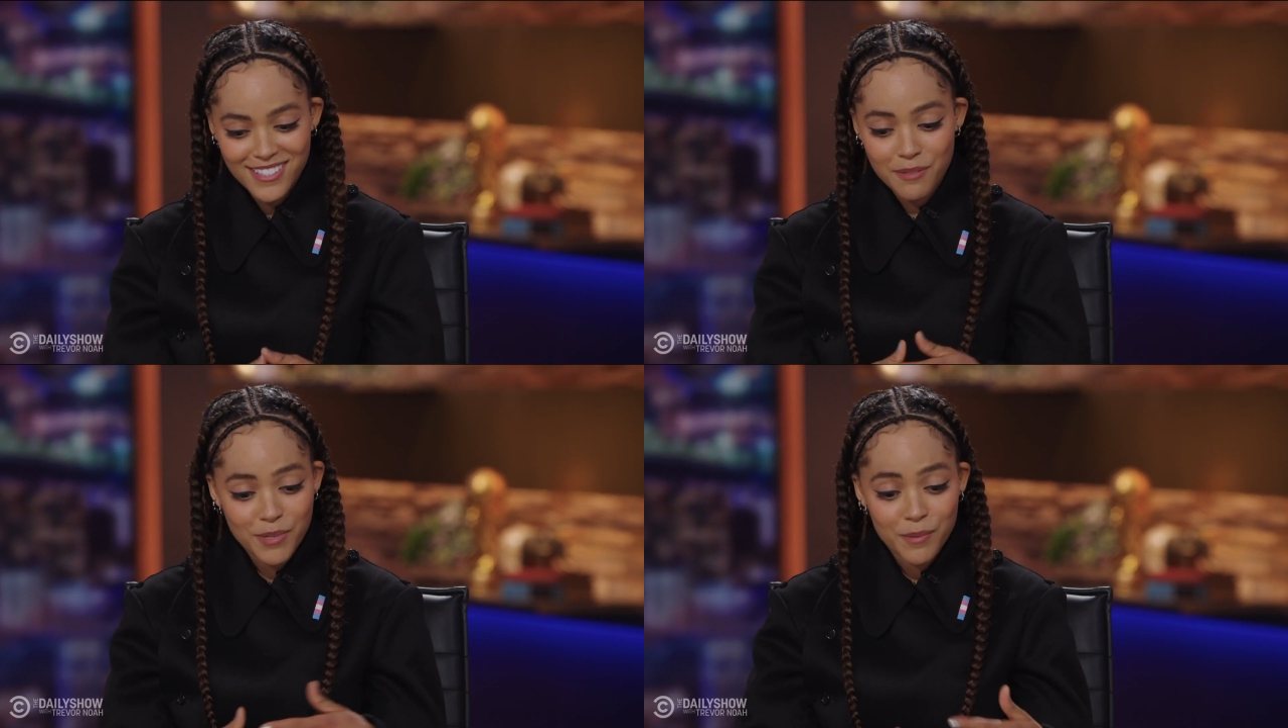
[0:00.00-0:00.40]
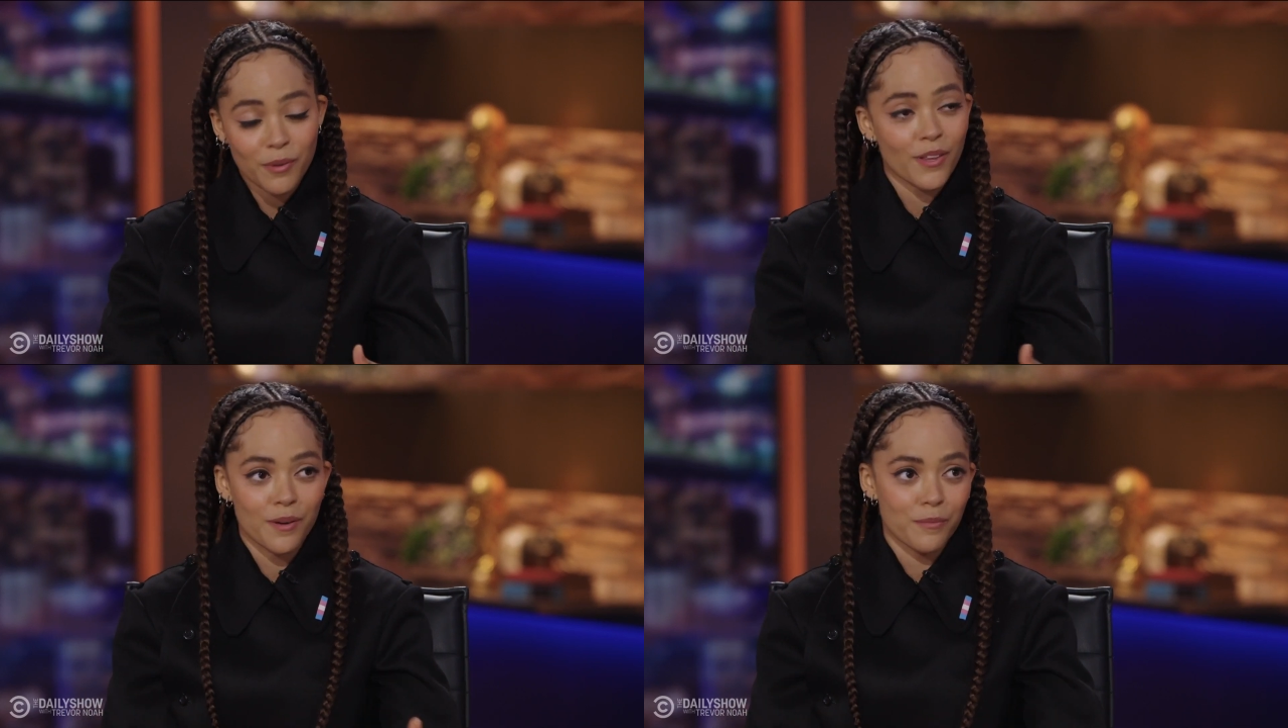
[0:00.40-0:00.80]
the
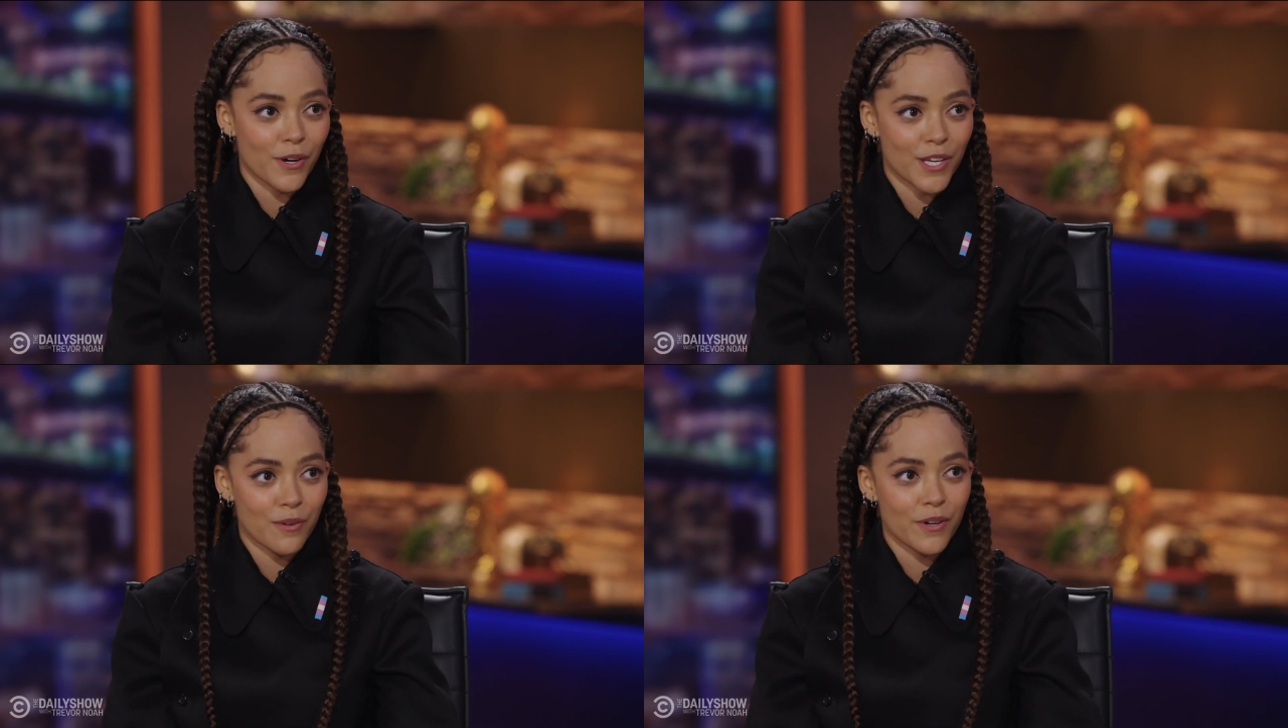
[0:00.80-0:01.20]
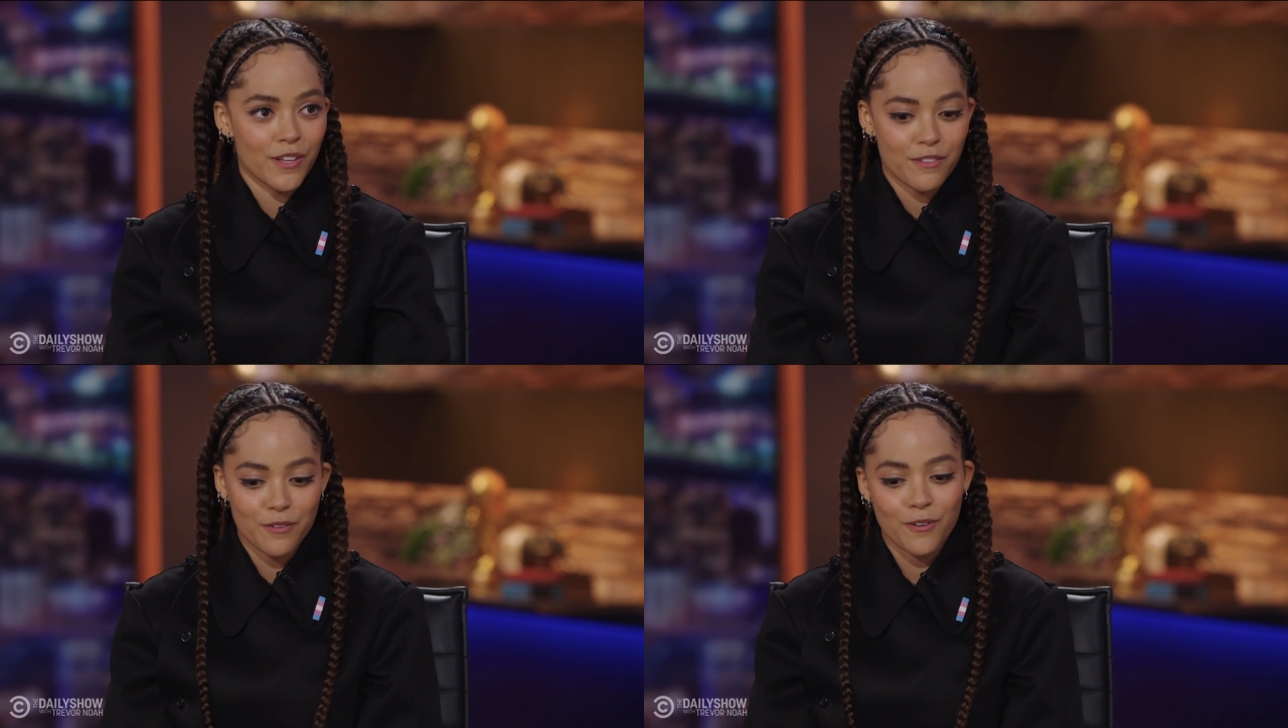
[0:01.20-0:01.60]
people that I'm working
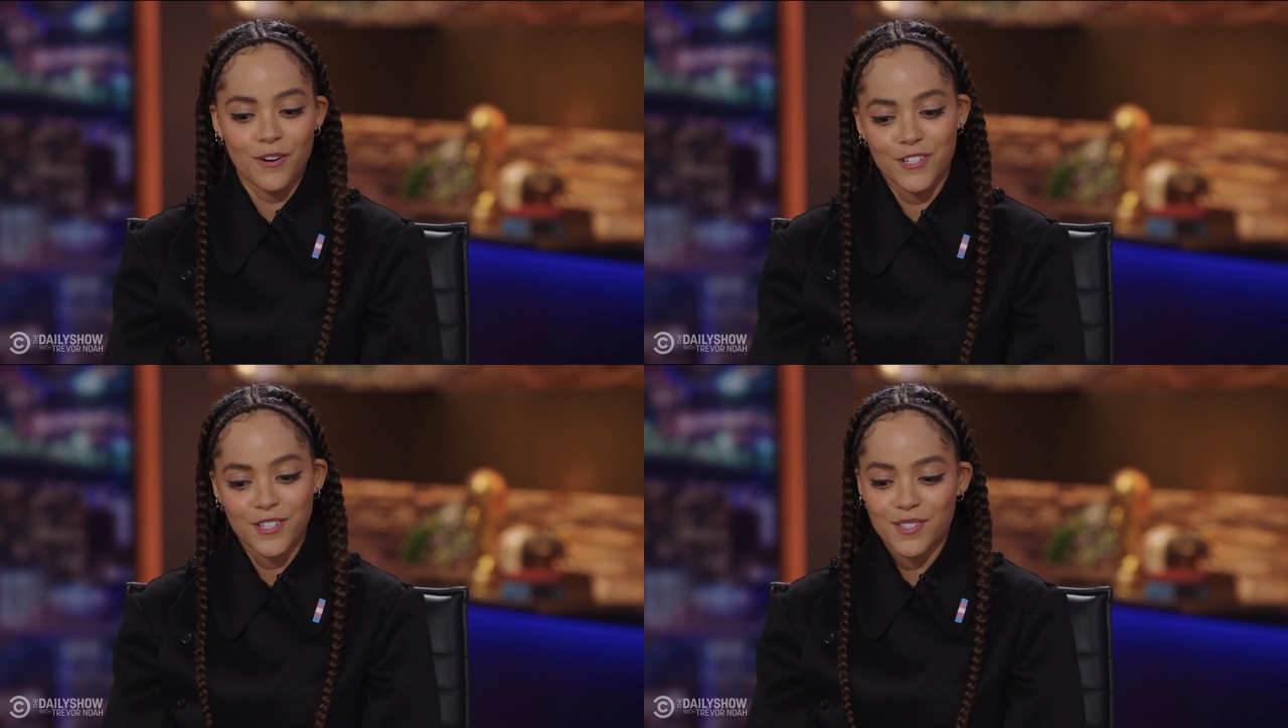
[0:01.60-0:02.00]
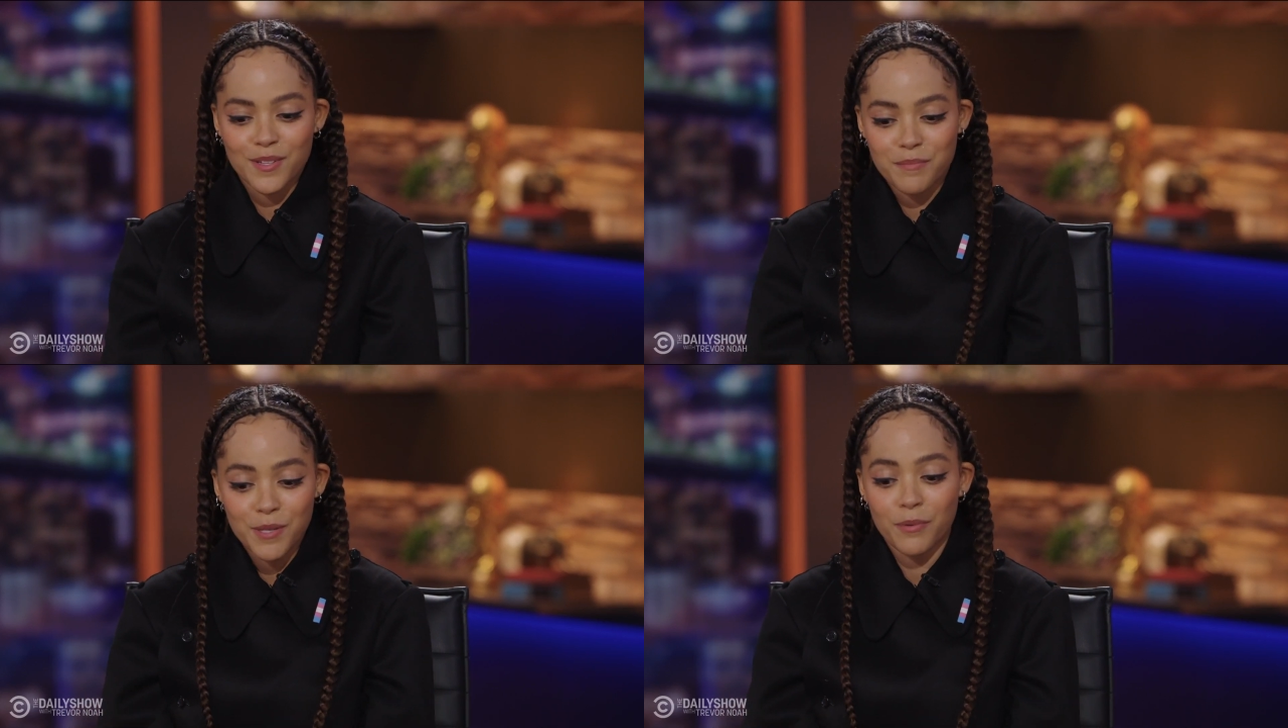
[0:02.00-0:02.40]
with or just
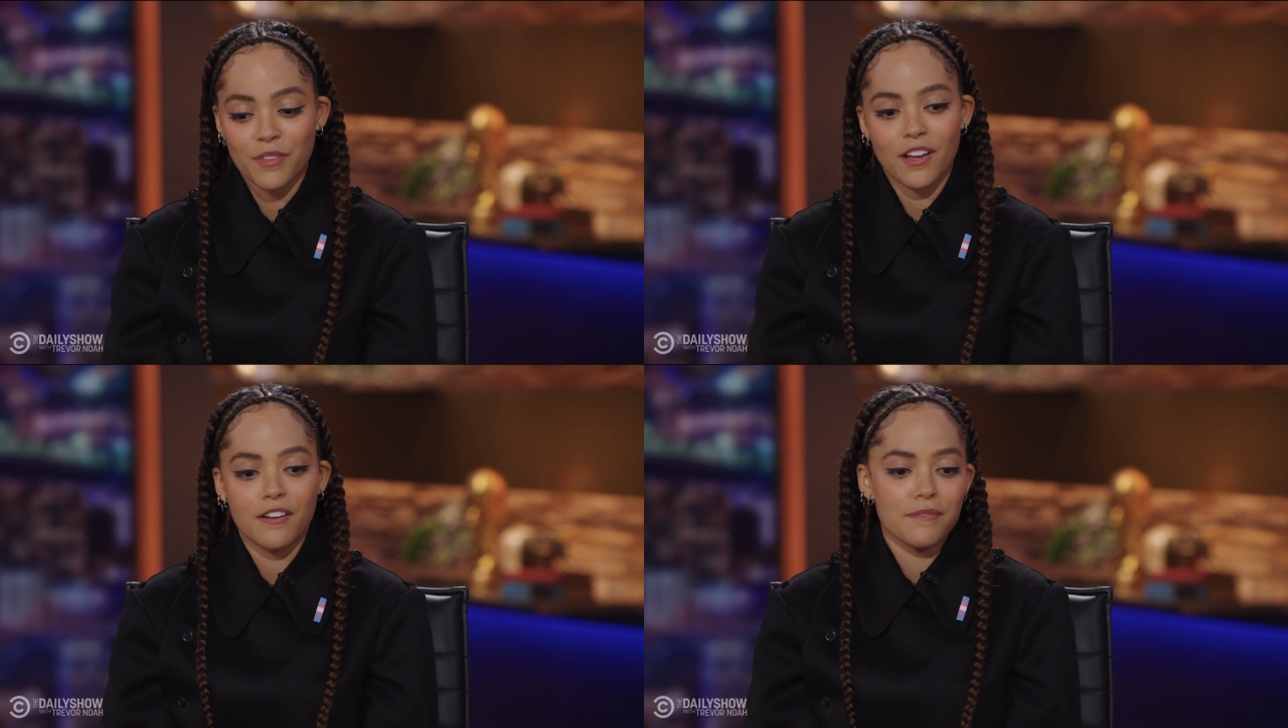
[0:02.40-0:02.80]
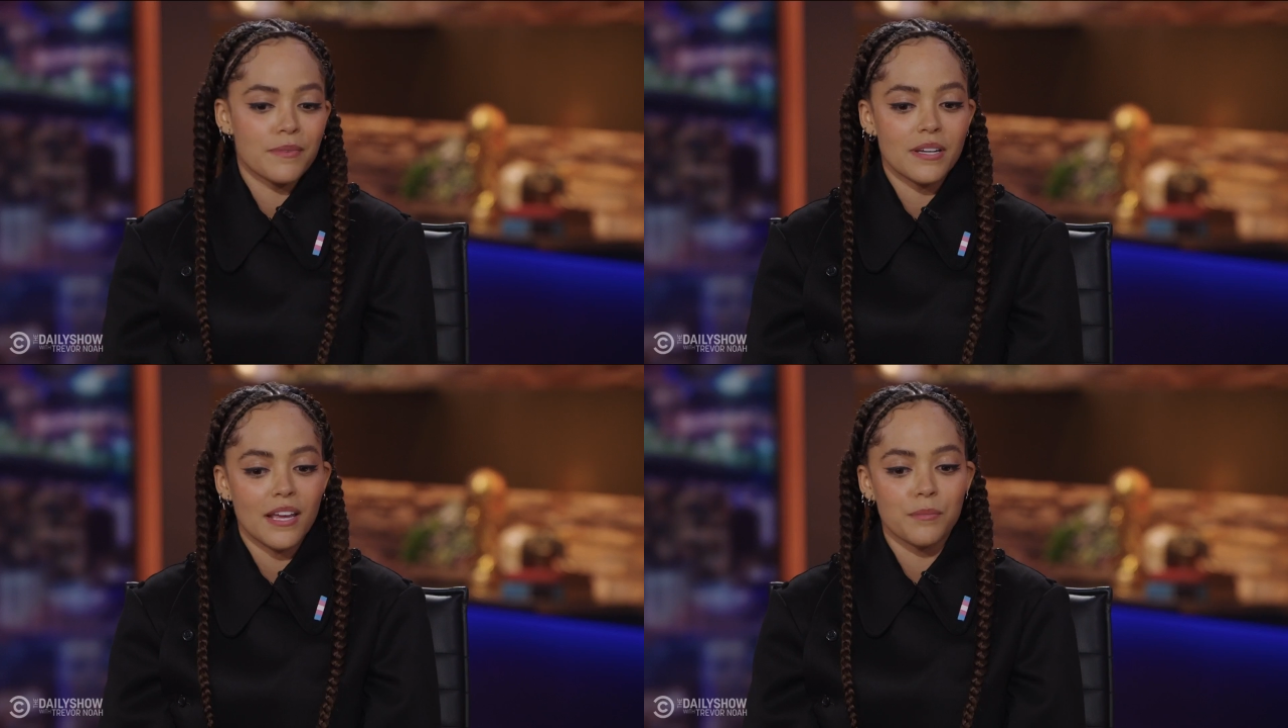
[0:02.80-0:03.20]
the people that I've
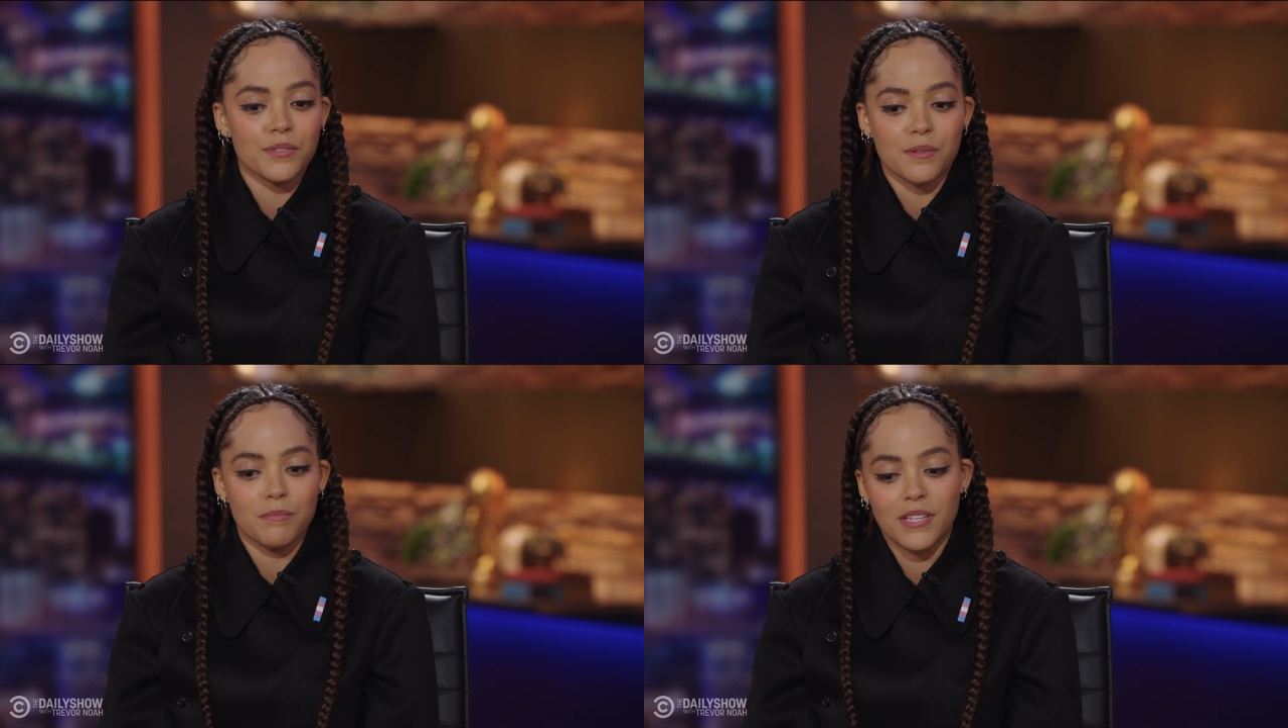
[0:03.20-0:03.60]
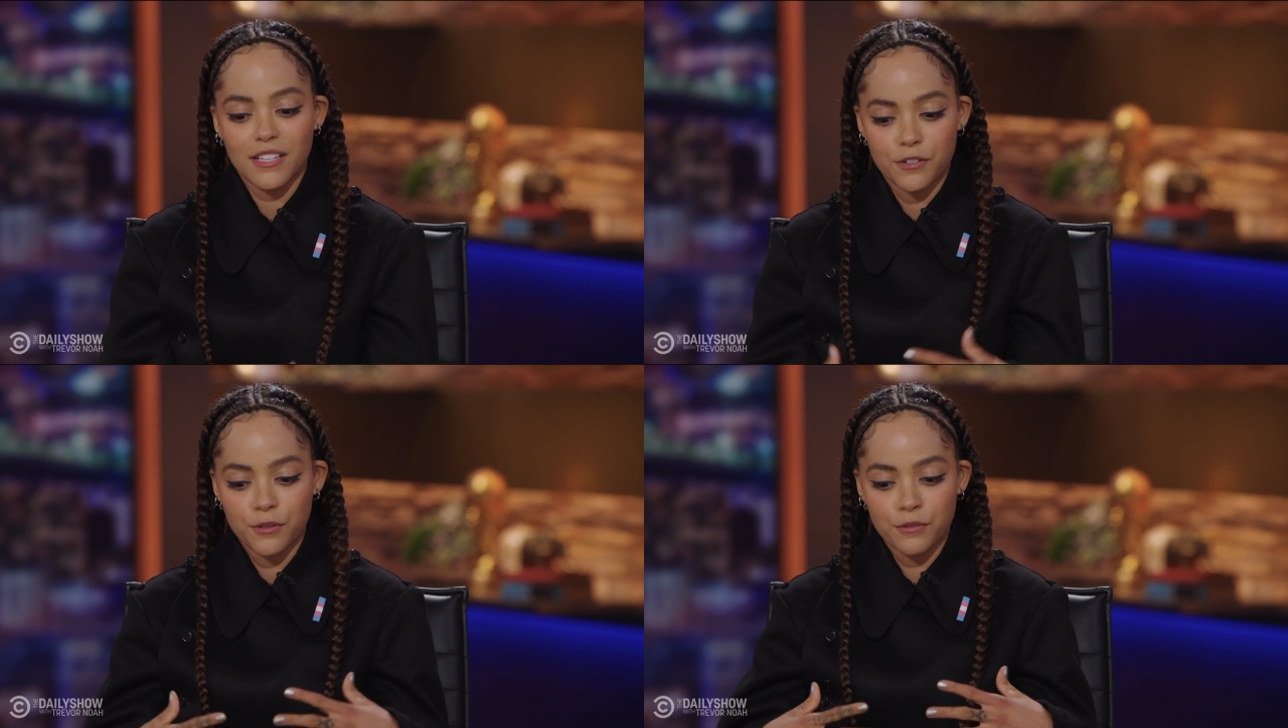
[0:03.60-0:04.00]
been able to
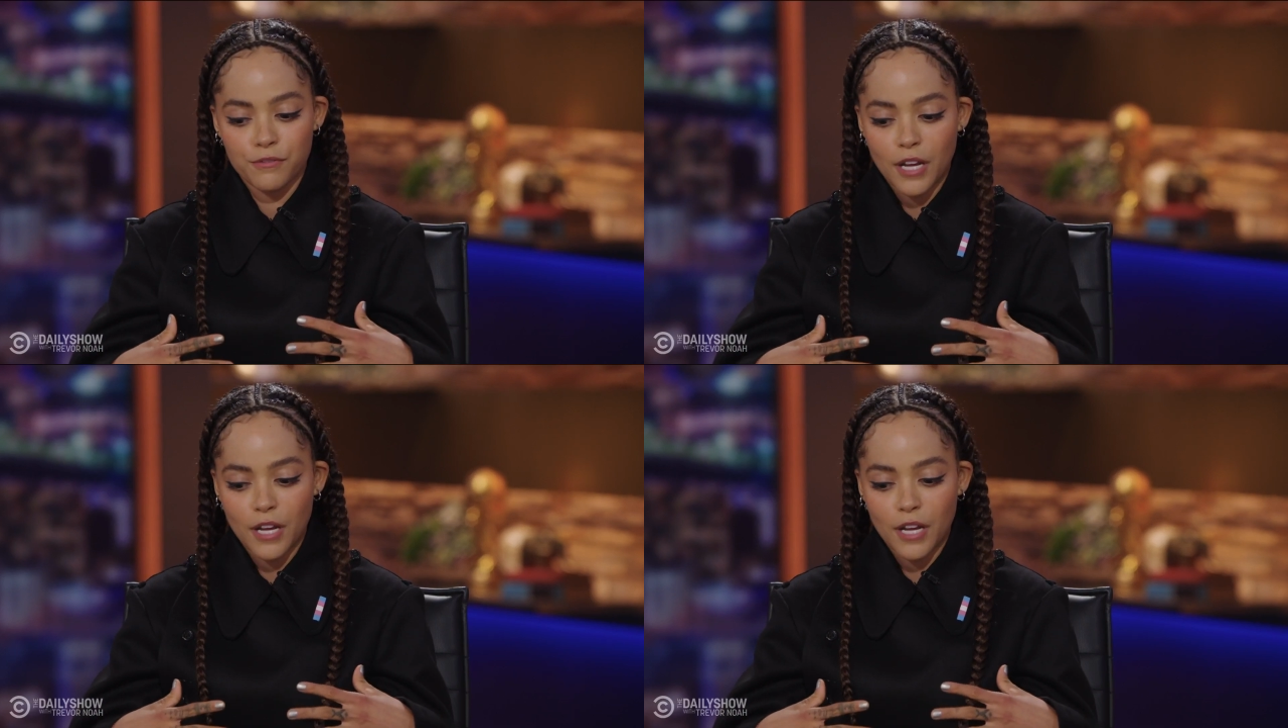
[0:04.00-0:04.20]
meet who've